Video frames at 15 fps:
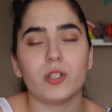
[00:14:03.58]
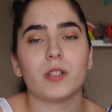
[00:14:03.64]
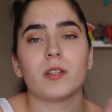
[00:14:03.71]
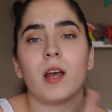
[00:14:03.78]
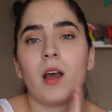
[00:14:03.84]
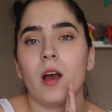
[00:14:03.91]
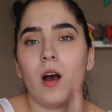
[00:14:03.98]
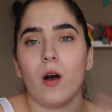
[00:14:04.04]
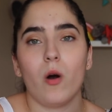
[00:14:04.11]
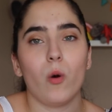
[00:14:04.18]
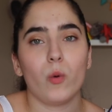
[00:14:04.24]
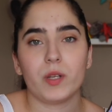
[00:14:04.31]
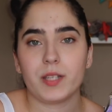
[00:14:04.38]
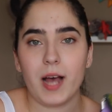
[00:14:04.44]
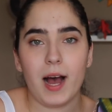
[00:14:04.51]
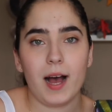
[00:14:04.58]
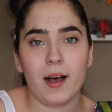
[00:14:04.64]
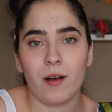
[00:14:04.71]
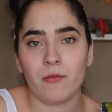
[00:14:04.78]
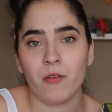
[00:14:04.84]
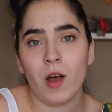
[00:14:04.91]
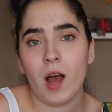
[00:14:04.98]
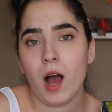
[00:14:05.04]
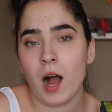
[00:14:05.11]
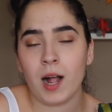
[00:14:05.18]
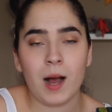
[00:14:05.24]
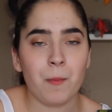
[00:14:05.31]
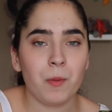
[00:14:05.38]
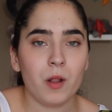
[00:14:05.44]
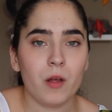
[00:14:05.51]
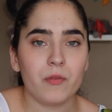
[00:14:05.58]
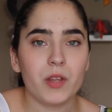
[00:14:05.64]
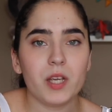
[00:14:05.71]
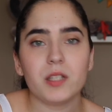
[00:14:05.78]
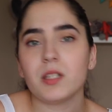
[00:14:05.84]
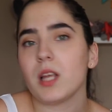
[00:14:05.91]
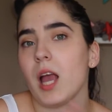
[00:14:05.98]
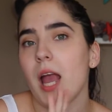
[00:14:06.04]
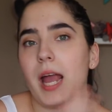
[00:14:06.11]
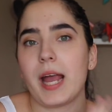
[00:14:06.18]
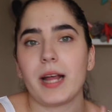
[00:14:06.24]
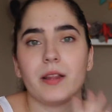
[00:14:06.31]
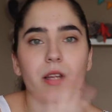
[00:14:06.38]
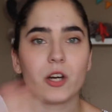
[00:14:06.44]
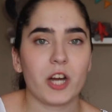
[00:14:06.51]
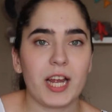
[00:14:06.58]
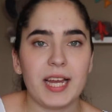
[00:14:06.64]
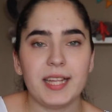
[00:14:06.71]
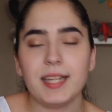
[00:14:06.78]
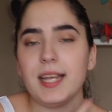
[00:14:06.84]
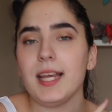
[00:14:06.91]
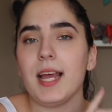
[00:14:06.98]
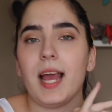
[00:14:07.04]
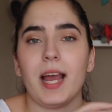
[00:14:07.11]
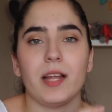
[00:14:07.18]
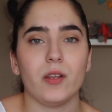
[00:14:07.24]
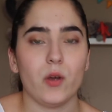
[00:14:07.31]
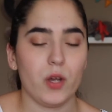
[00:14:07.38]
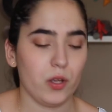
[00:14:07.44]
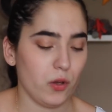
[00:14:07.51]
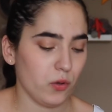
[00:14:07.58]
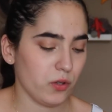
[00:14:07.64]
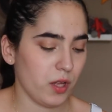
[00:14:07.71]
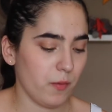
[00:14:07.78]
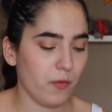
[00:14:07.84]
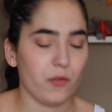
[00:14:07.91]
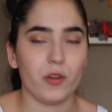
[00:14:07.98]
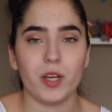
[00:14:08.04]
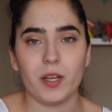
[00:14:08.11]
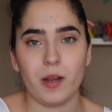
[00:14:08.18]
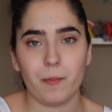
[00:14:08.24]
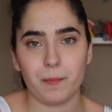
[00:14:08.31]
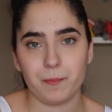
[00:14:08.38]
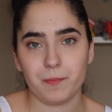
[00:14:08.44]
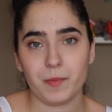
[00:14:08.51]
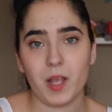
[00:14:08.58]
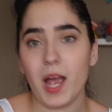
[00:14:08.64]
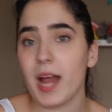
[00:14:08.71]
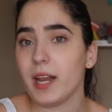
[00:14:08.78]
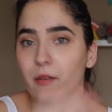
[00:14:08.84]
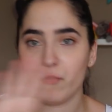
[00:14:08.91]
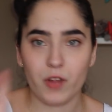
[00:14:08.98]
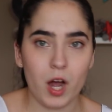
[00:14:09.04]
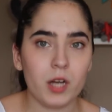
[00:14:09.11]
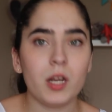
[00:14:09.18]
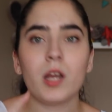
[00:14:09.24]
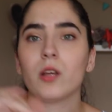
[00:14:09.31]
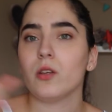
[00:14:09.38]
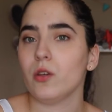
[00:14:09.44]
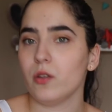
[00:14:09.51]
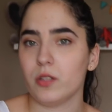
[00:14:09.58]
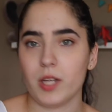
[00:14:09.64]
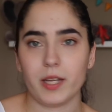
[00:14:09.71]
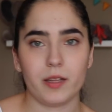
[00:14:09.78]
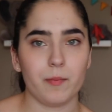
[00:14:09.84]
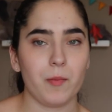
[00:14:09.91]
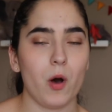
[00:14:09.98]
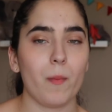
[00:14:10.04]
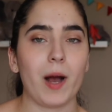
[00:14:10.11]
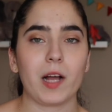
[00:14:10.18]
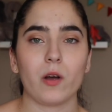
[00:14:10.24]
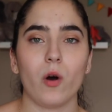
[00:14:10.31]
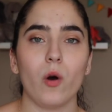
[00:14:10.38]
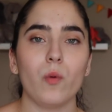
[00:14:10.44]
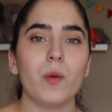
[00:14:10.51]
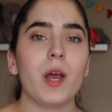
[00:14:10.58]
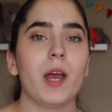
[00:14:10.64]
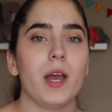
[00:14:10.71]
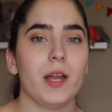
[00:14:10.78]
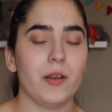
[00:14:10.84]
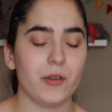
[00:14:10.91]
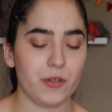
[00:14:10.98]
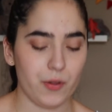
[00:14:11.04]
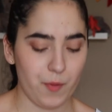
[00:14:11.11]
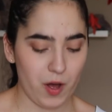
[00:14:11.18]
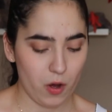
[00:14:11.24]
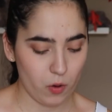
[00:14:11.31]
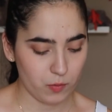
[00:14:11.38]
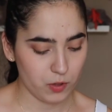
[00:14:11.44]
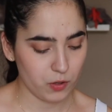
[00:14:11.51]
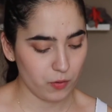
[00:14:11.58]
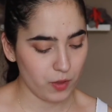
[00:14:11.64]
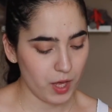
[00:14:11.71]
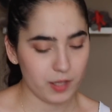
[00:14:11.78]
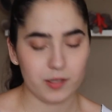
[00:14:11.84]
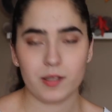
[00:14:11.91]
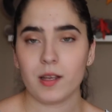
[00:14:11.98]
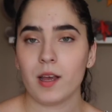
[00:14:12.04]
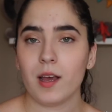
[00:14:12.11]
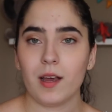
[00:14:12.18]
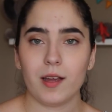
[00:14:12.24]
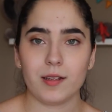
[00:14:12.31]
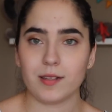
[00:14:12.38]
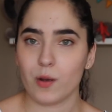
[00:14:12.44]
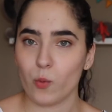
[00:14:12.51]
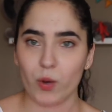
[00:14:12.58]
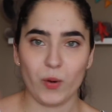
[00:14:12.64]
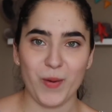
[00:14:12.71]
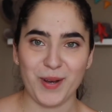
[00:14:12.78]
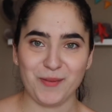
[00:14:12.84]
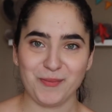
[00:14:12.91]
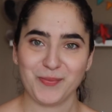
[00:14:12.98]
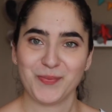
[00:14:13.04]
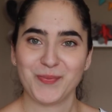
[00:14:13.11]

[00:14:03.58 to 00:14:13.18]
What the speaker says: just always have a couple of these, and they're handy, and you can use them if you need them. And if not, you take them back home and use them at home. So it's a win-win.